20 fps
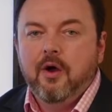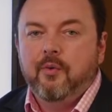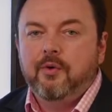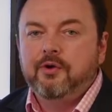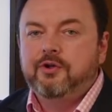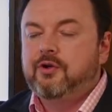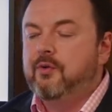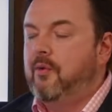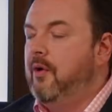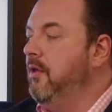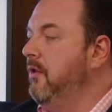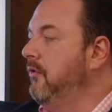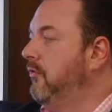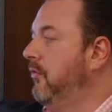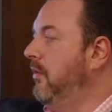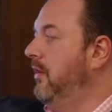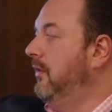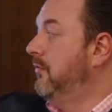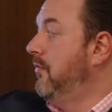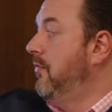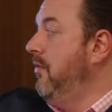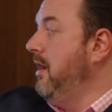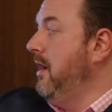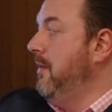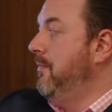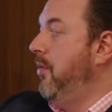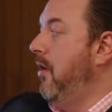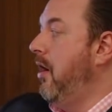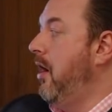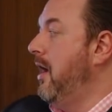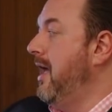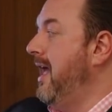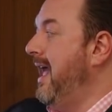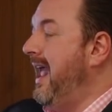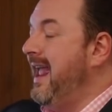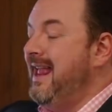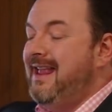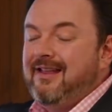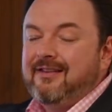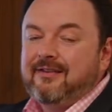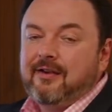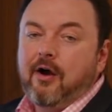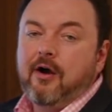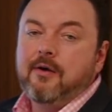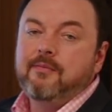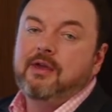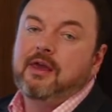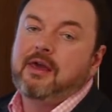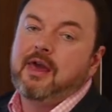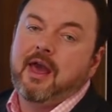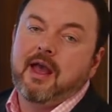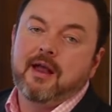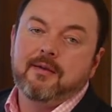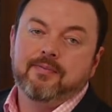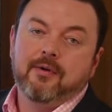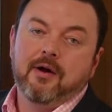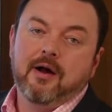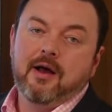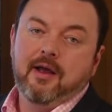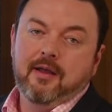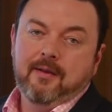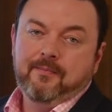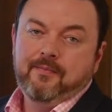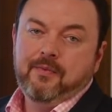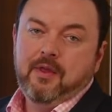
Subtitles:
What you want to do is really buy any time you can buy,